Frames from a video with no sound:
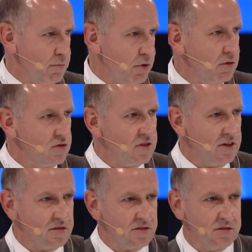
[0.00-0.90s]
process.
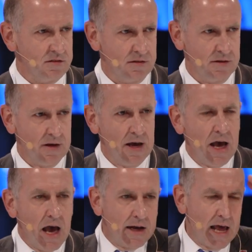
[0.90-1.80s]

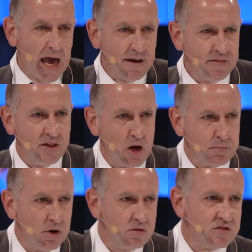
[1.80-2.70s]
And having that
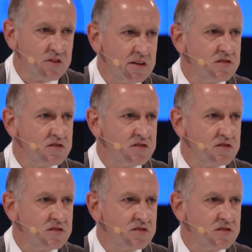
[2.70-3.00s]
process,